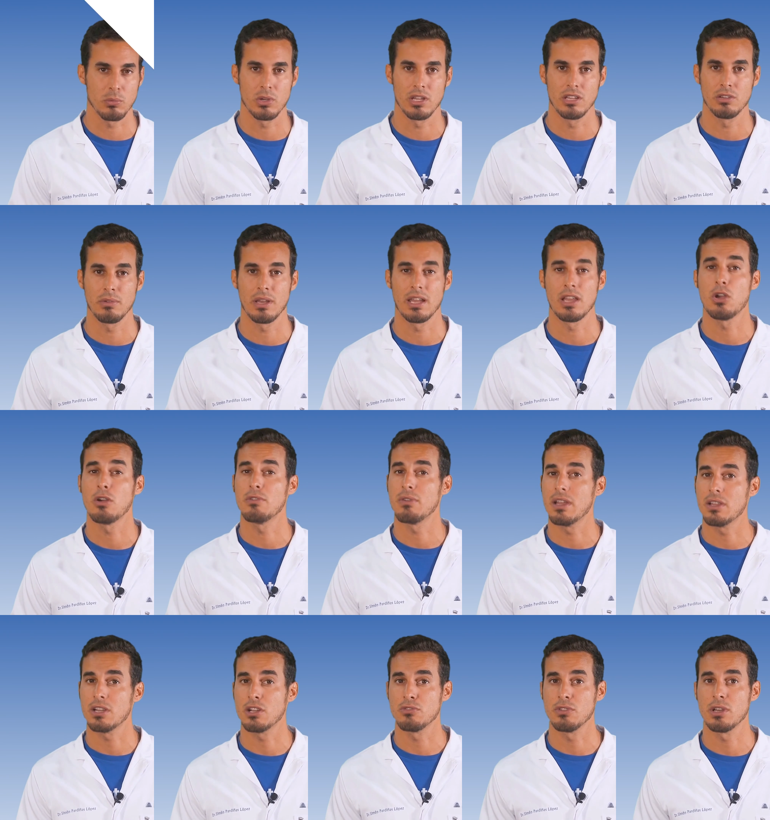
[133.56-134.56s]
We speak
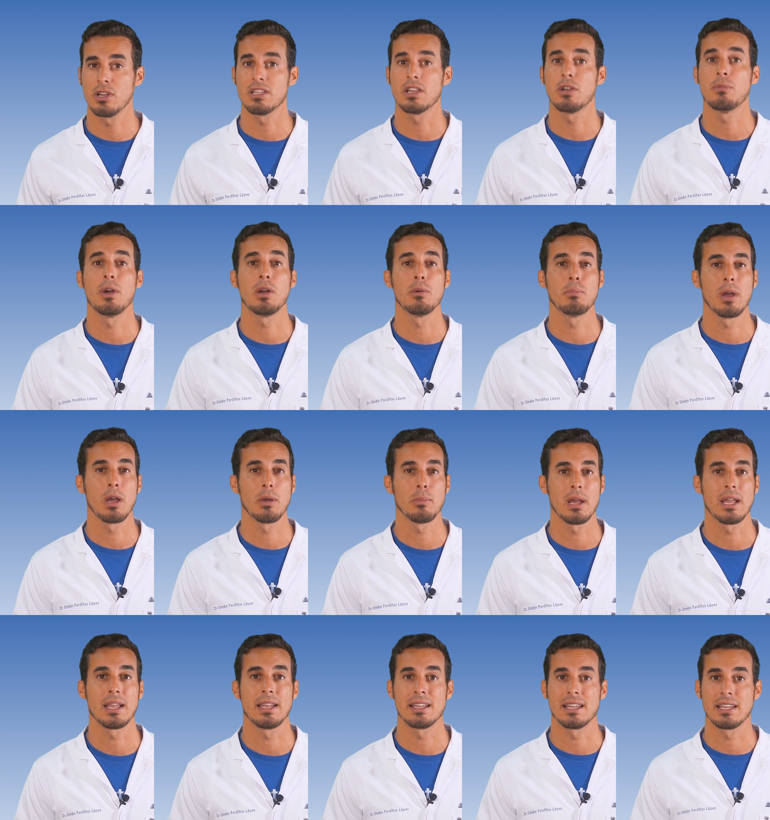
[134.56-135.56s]
of irreversible
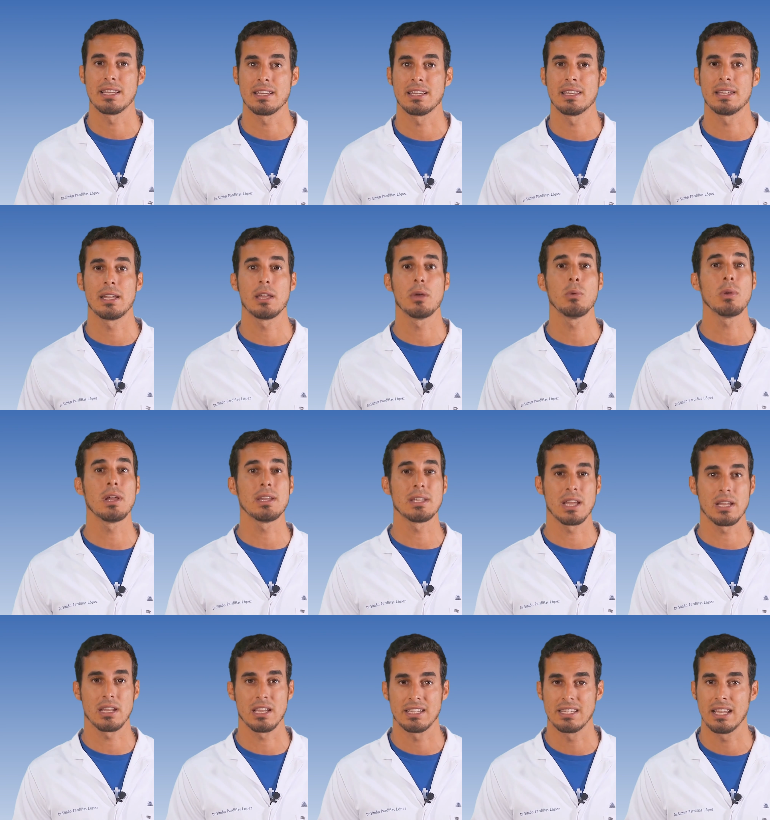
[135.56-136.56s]
pulpitis when
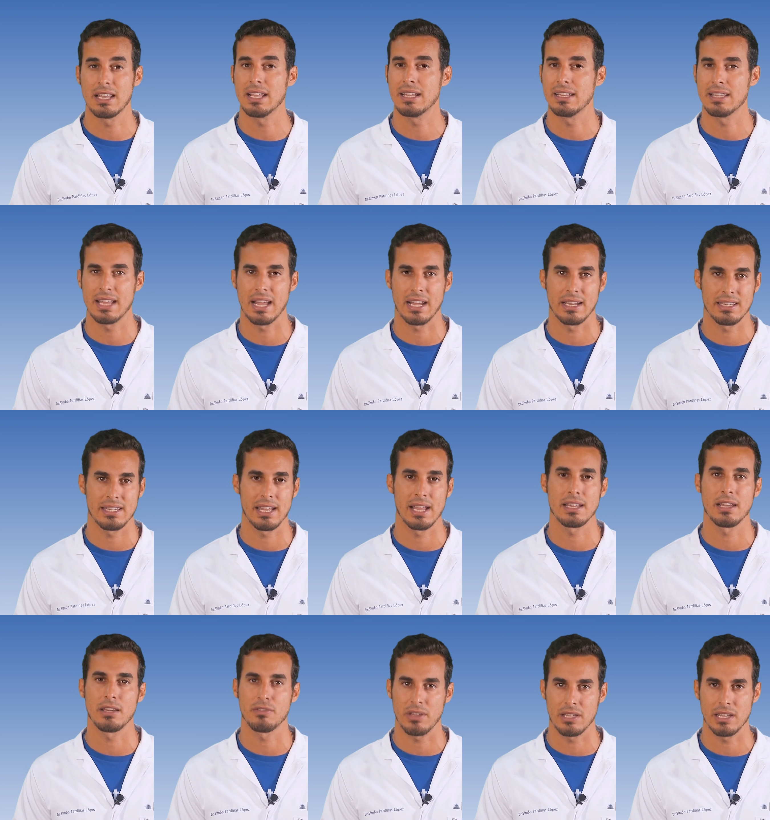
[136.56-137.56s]
there is an intense
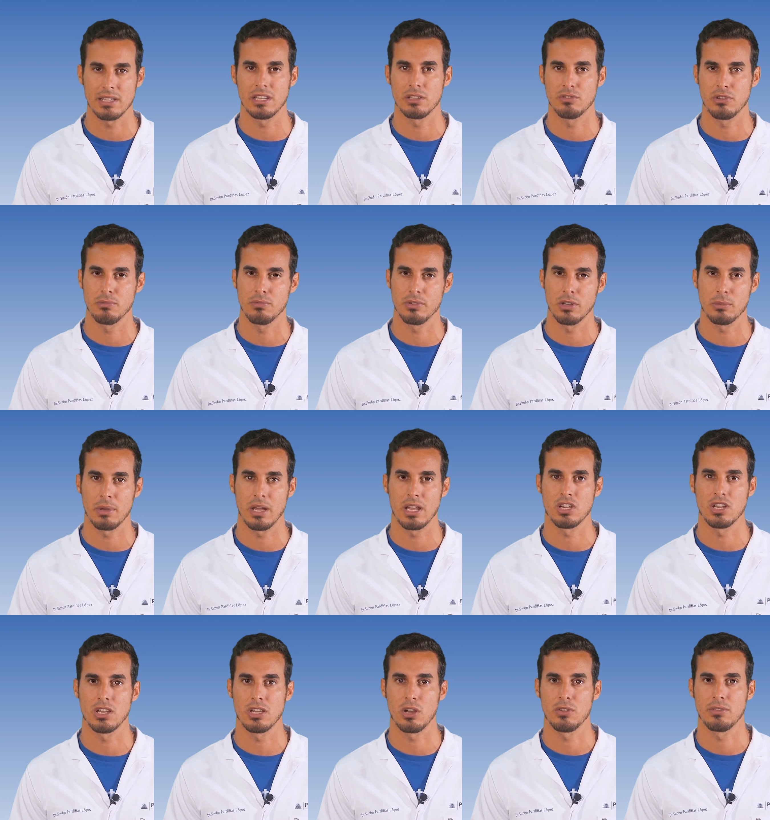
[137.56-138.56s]
and definitive
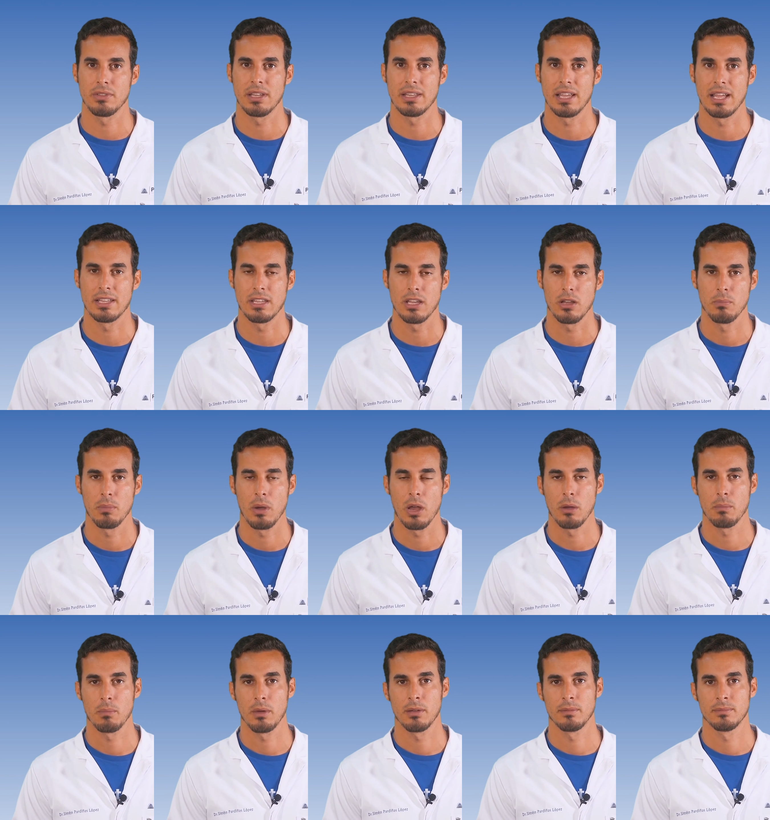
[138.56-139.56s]
inflammation of the dental
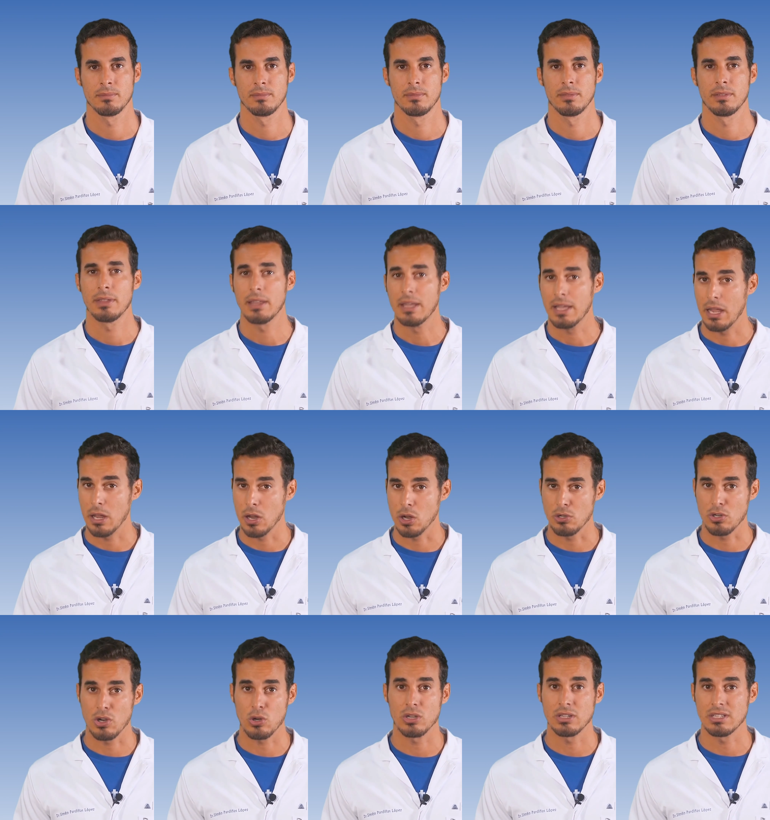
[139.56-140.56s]
pulp.
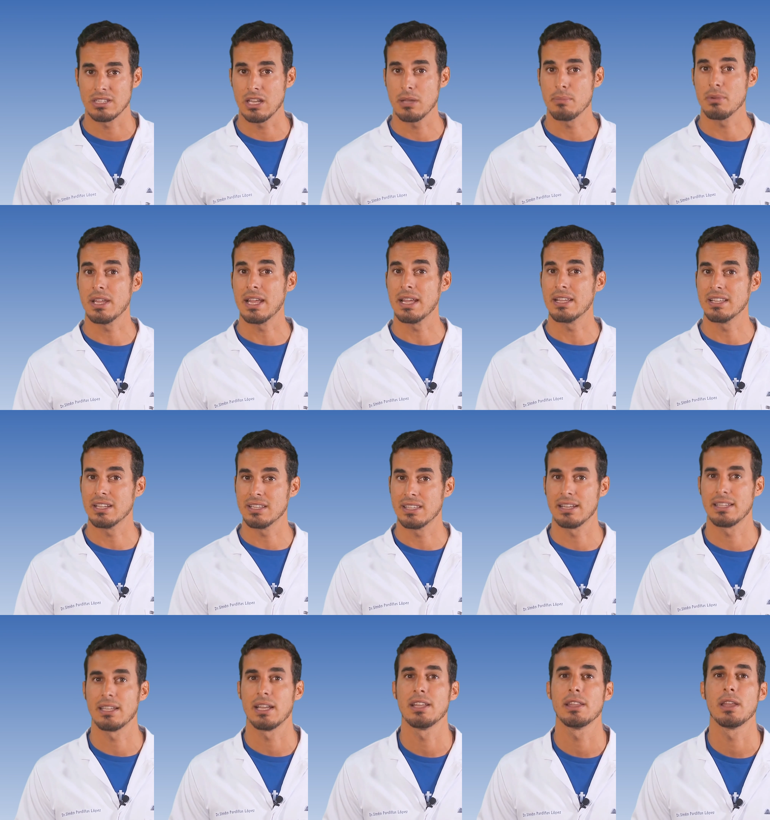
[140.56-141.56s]
Although in some
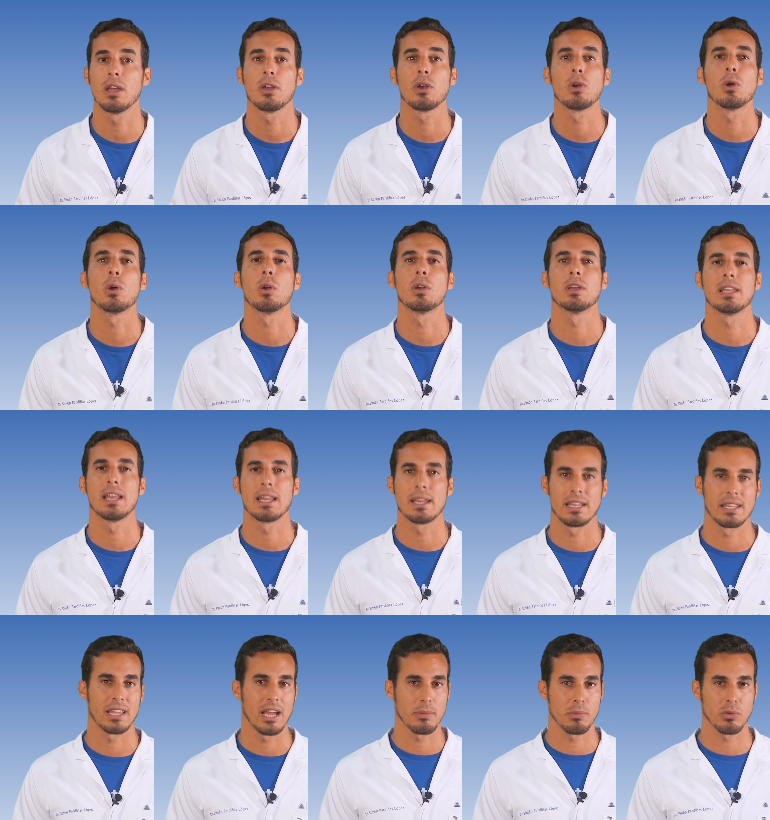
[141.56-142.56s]
cases it does not cause
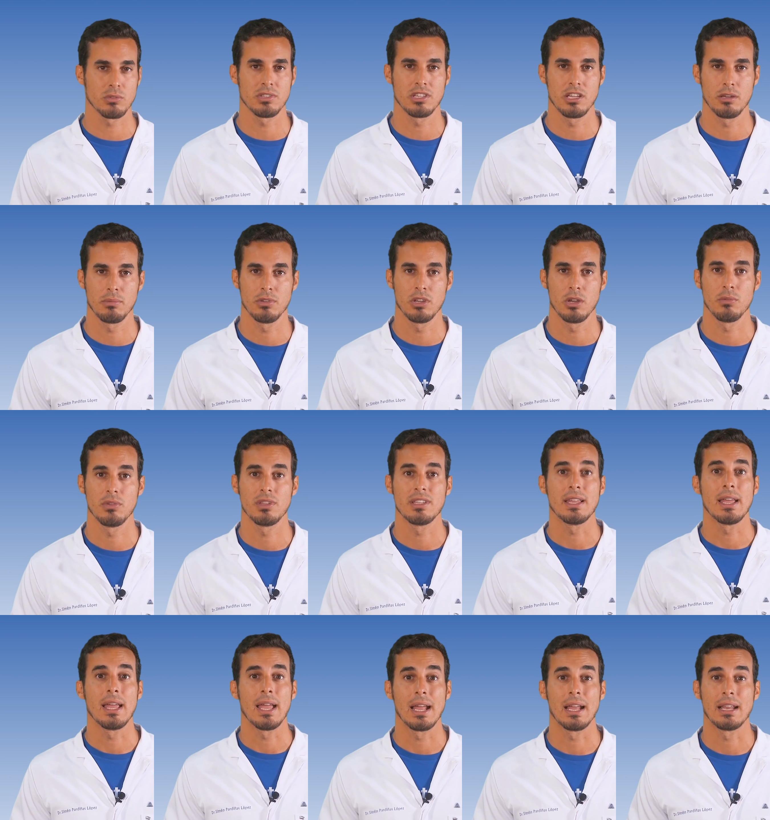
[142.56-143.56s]
any type of
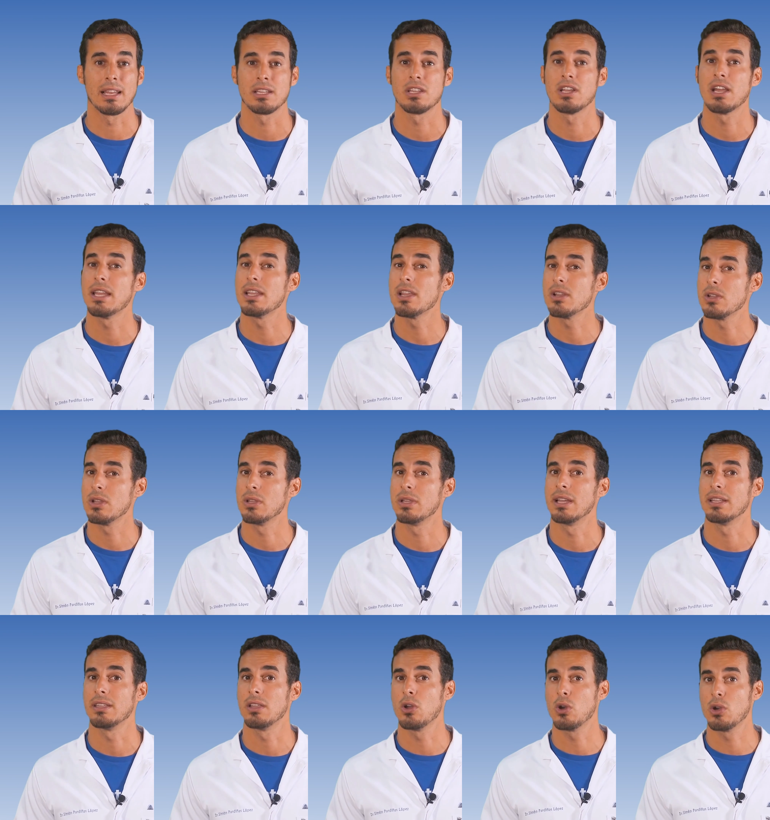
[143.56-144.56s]
symptoms, in general
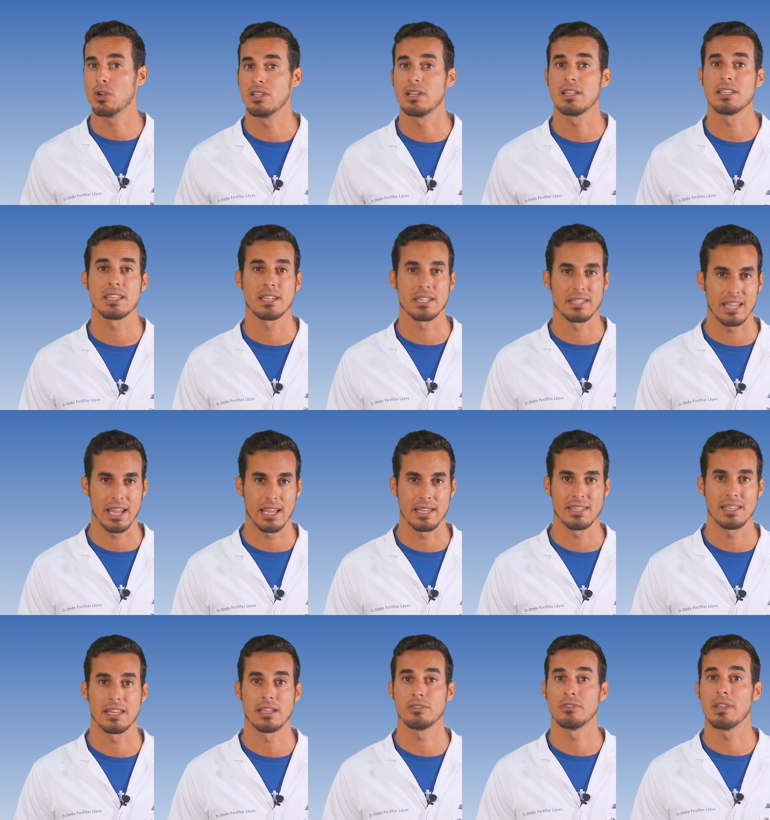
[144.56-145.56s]
it causes
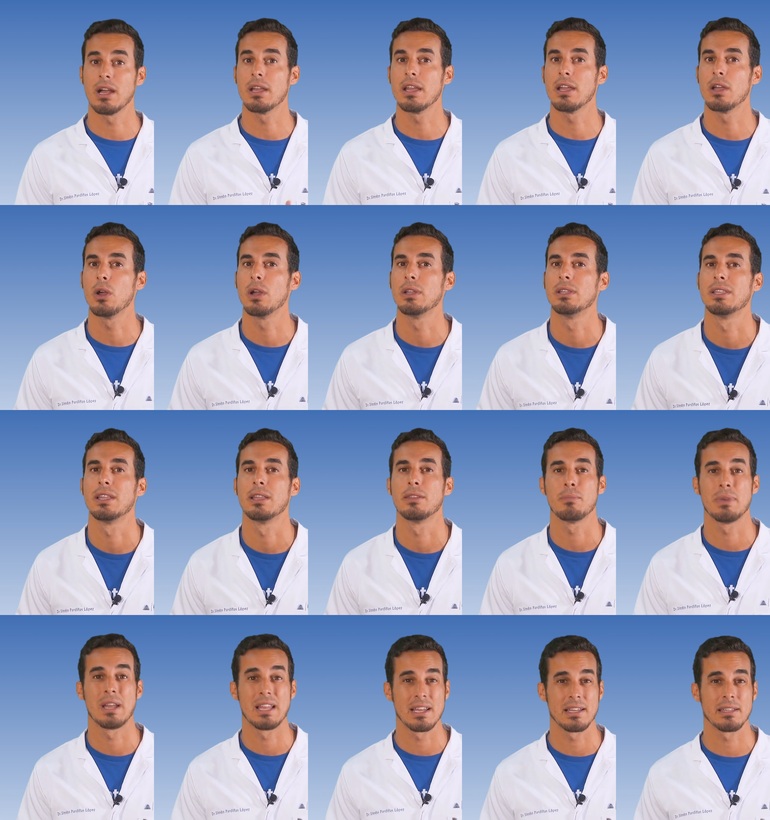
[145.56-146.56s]
intense and very
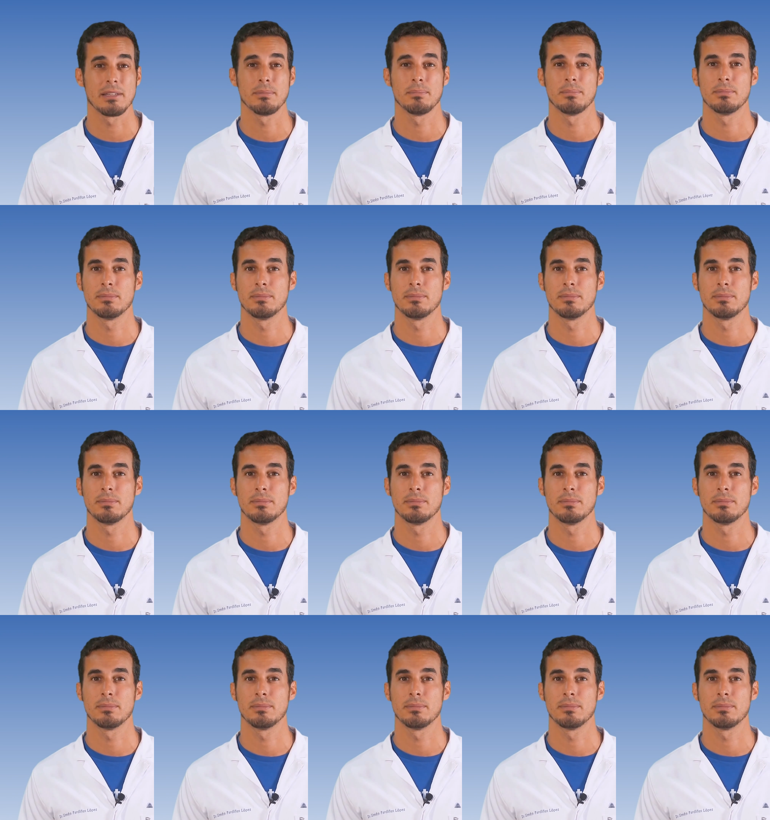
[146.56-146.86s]
constant pain.